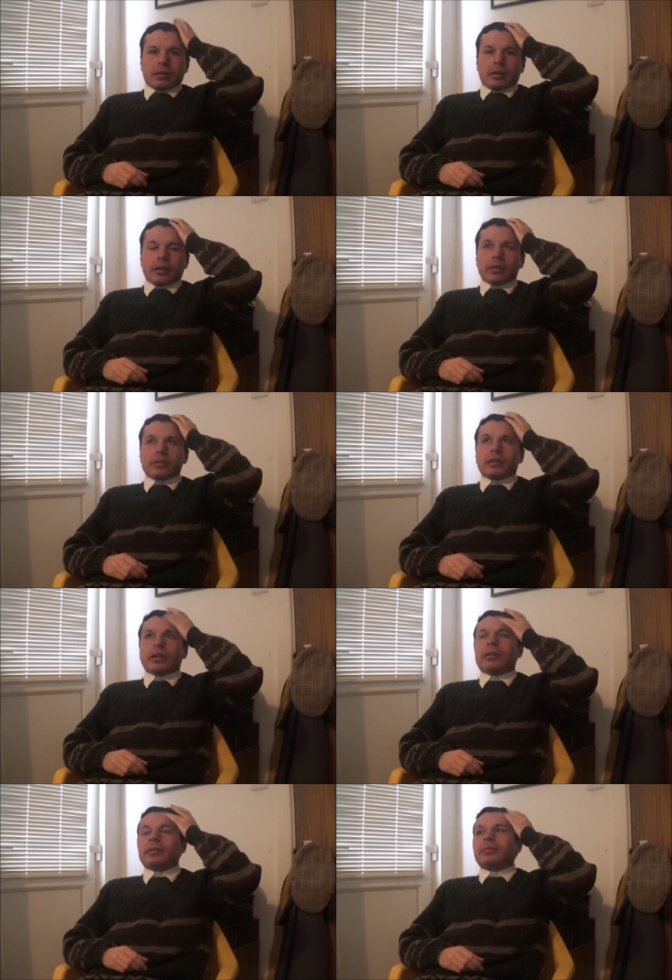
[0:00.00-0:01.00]
And
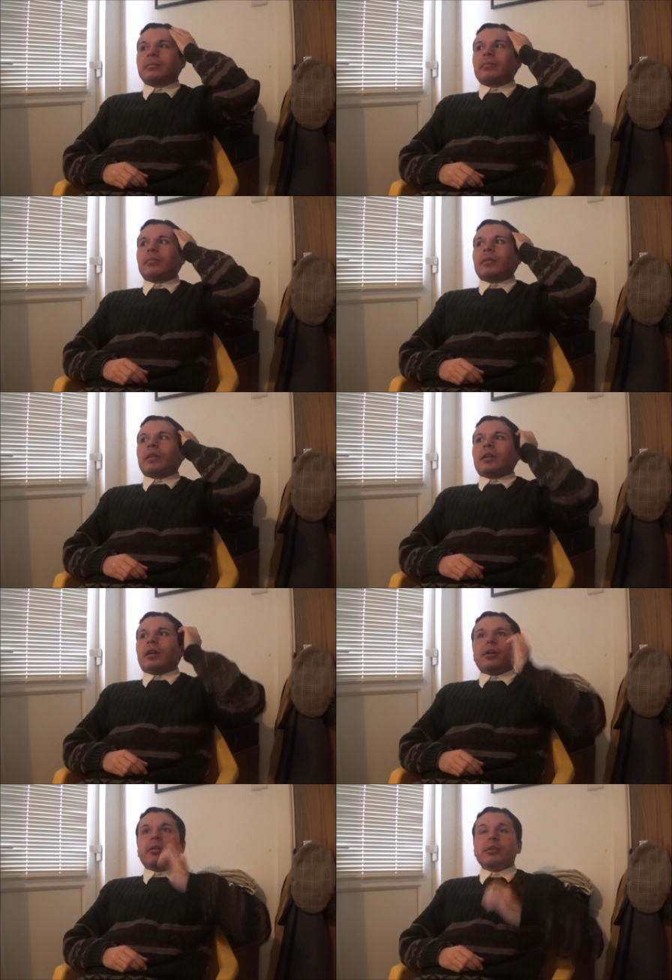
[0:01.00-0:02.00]
I
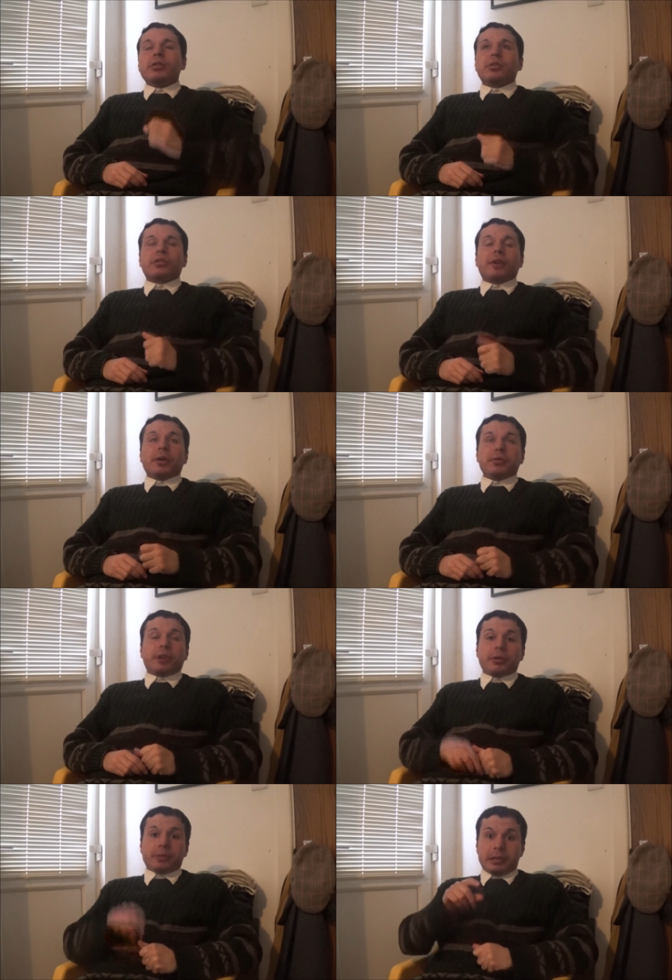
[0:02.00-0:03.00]
only just found
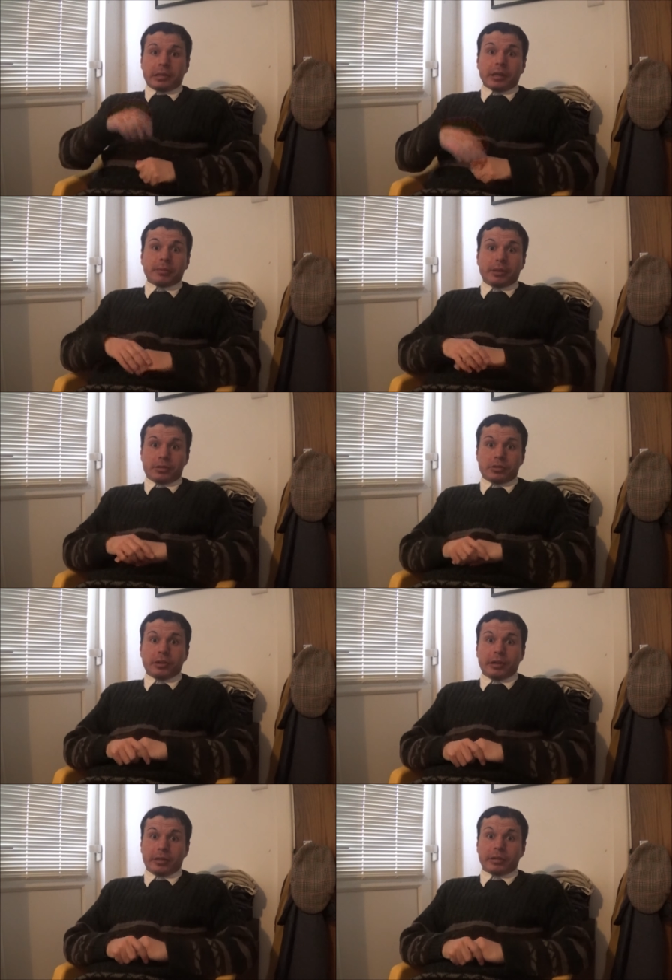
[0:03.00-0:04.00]
out this time last
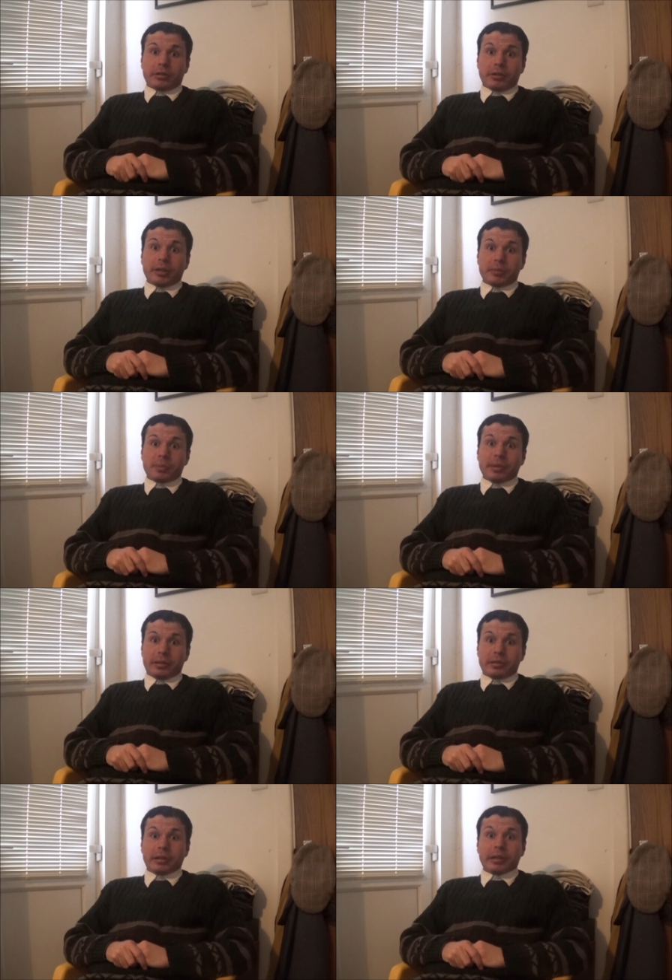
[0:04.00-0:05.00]
year that Graham's
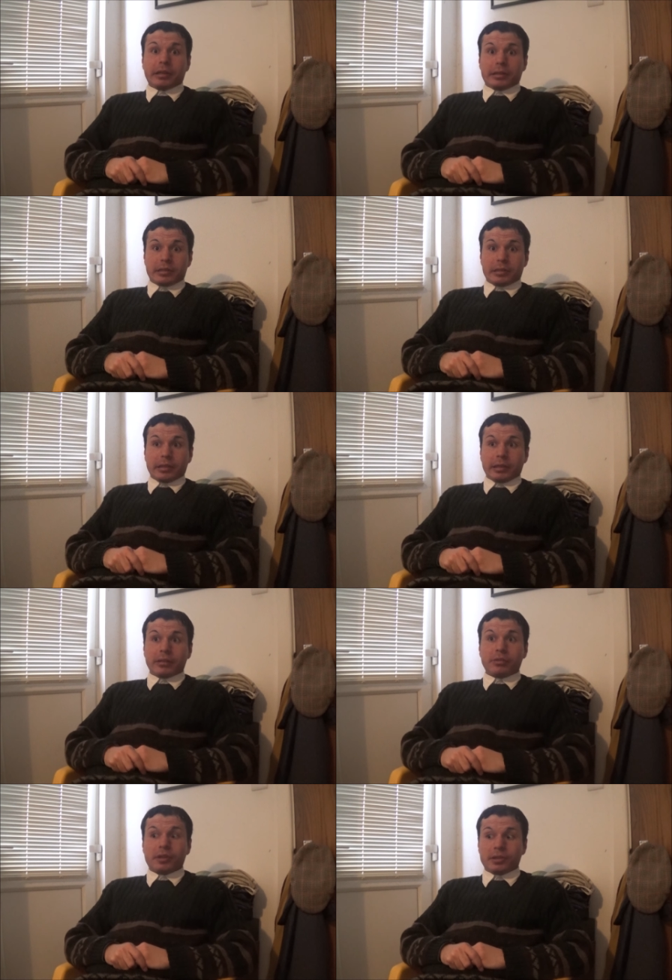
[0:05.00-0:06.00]
birthday is the
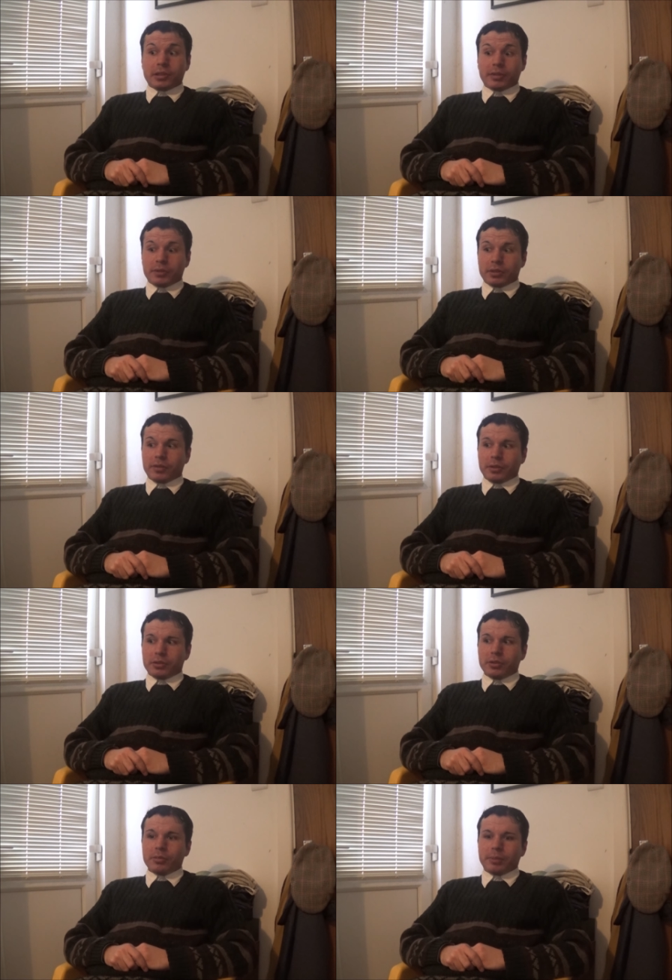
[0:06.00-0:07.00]
27th of
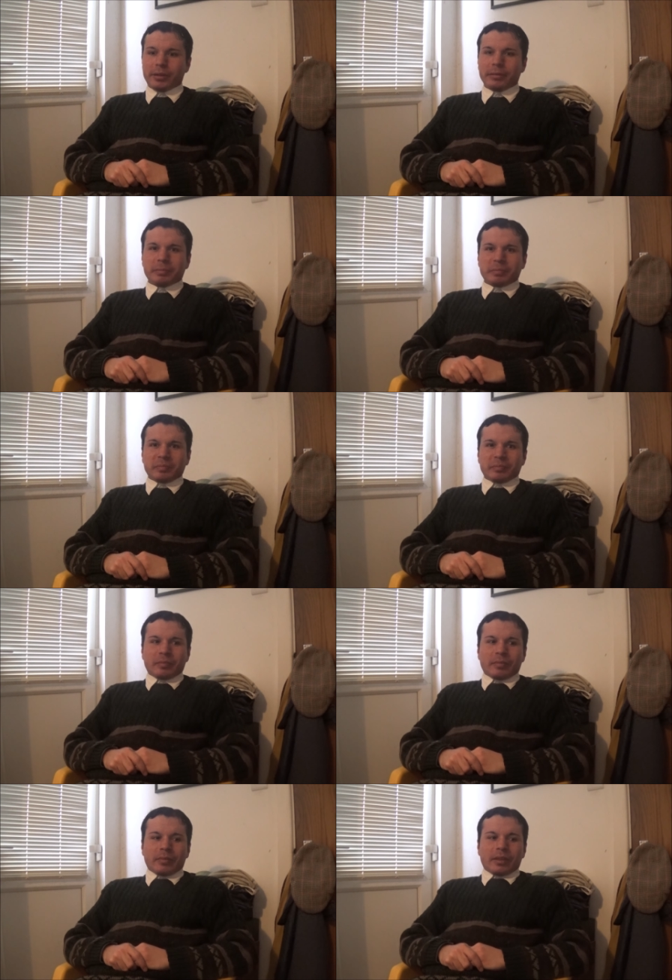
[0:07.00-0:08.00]
October.
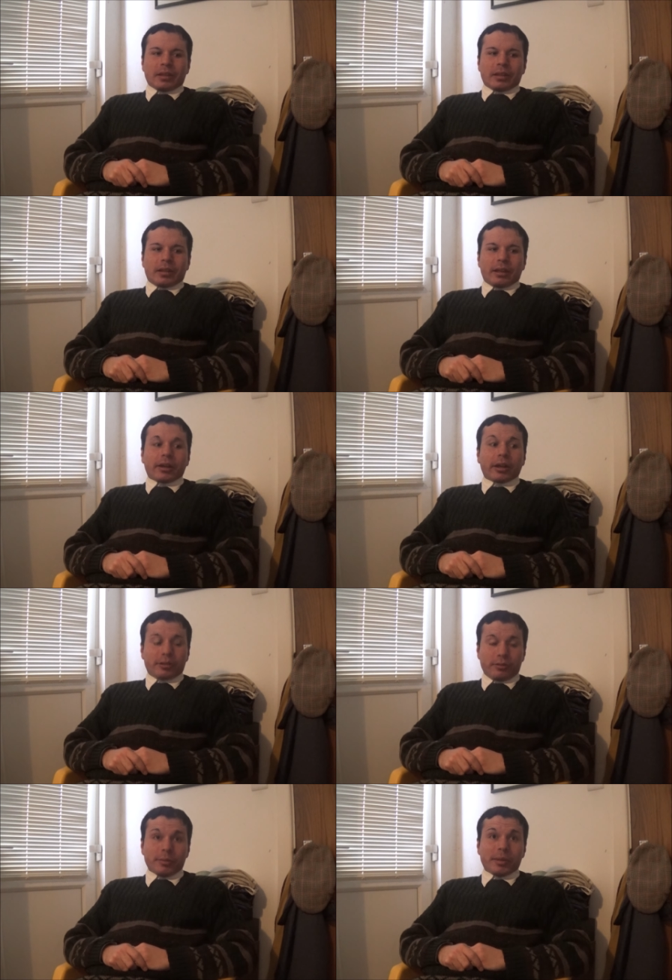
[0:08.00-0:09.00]
And I
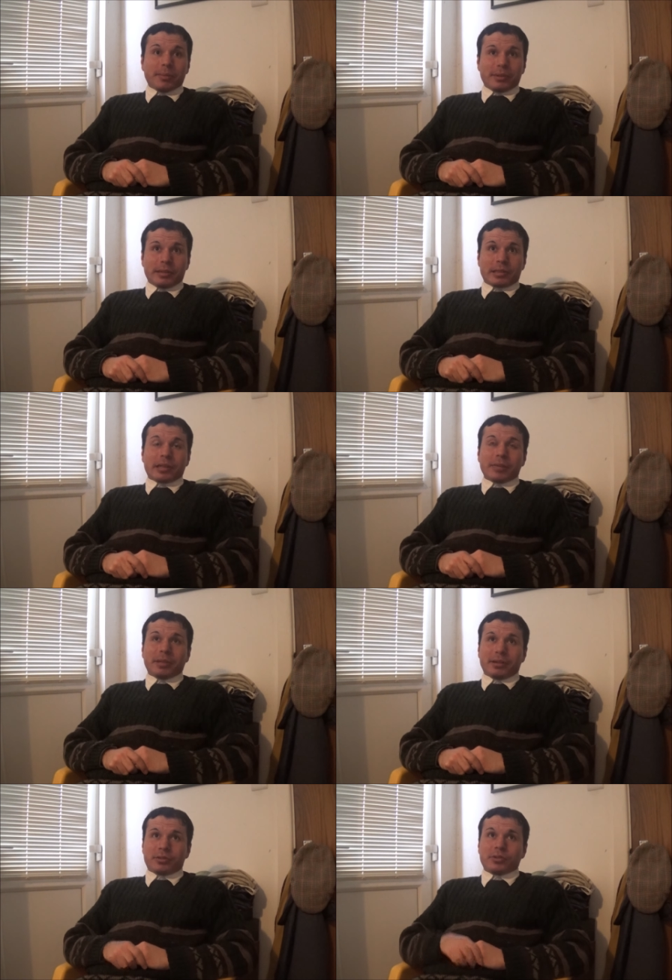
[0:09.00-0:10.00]
can remember this time
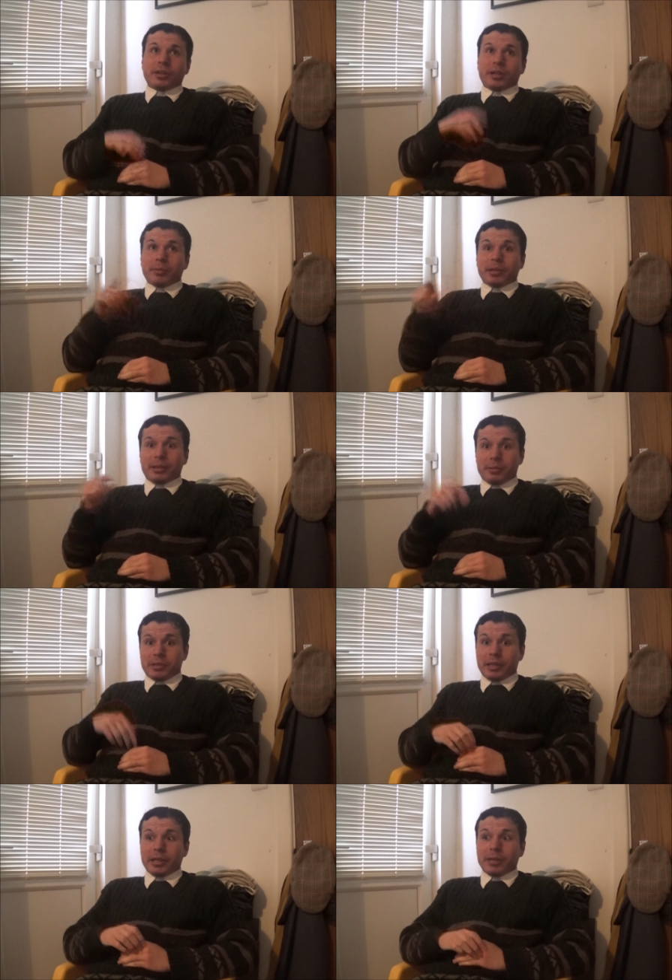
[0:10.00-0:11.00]
last year when there was
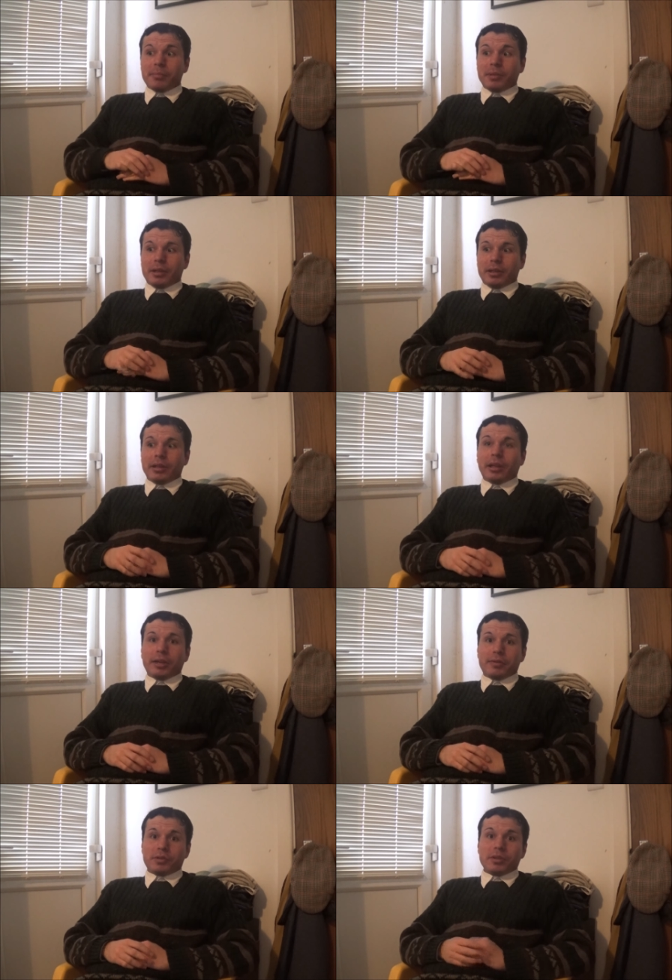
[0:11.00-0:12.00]
a
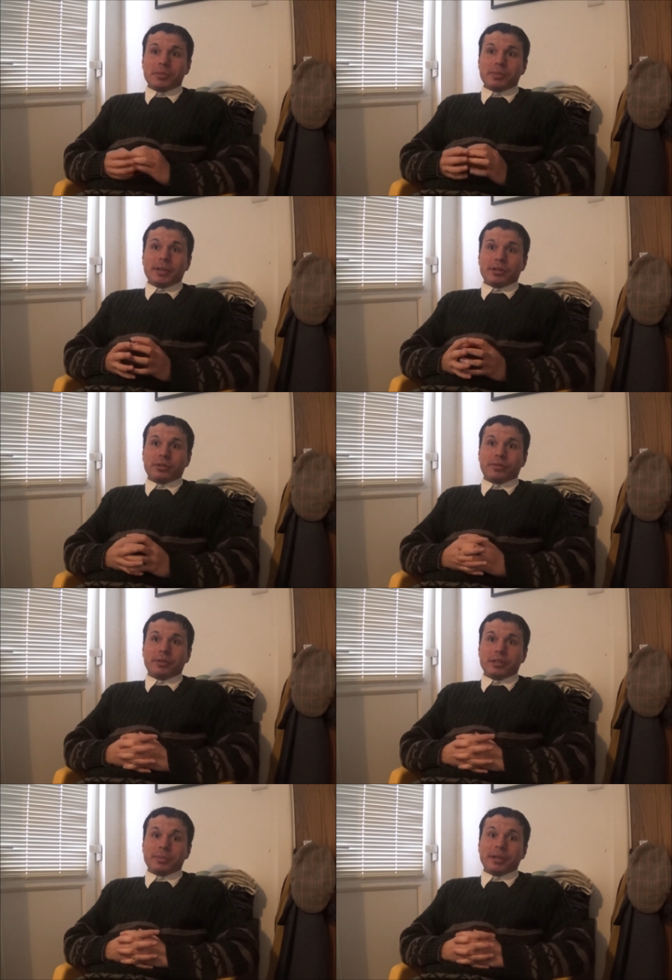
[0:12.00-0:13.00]
live stream special for
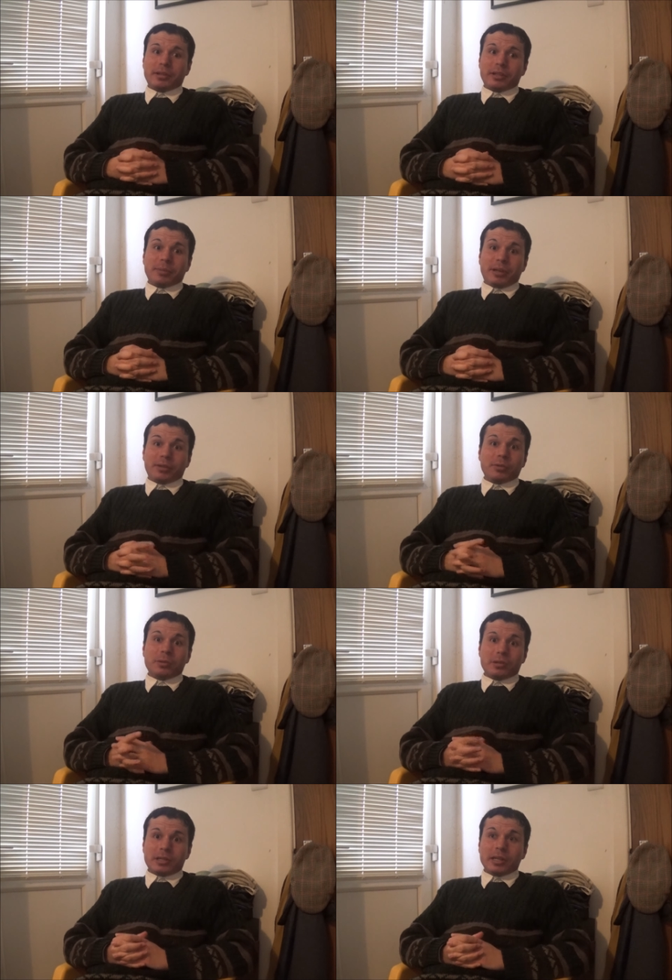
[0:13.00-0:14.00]
his birthday, but I
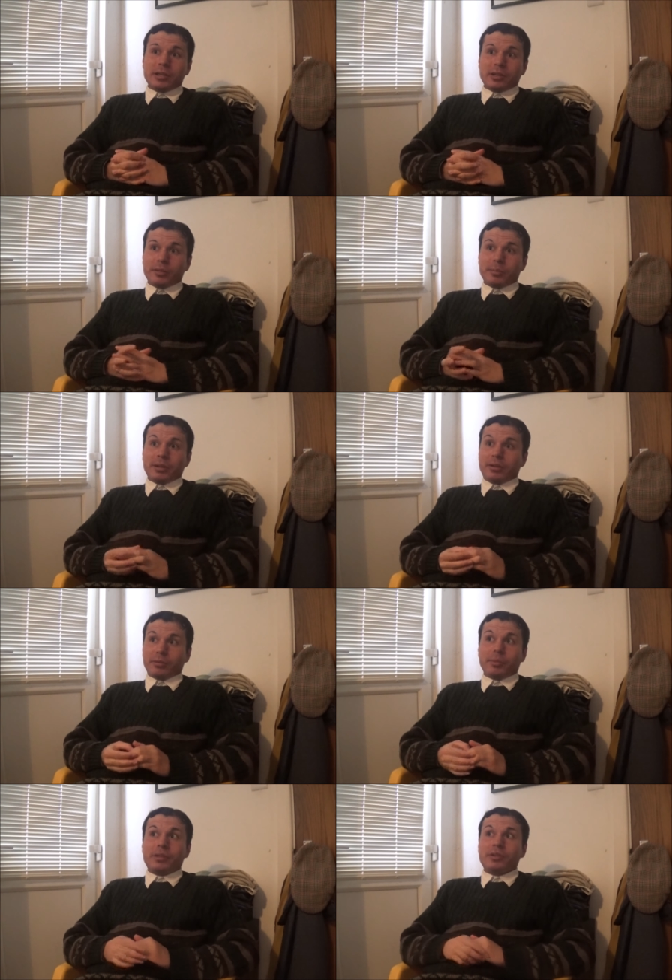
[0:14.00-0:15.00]
couldn't stay terribly
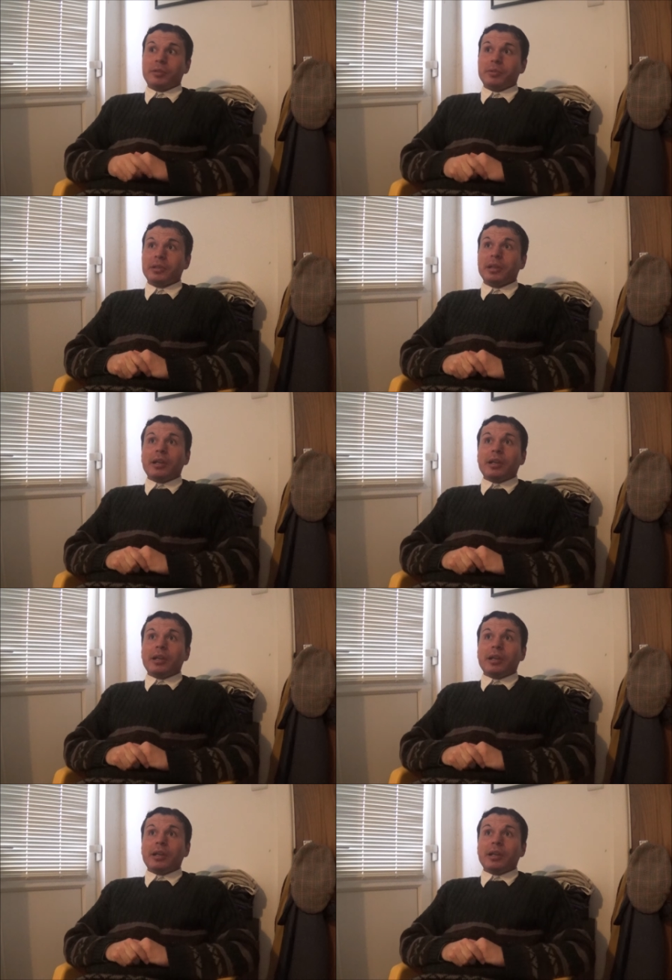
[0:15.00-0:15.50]
long because I was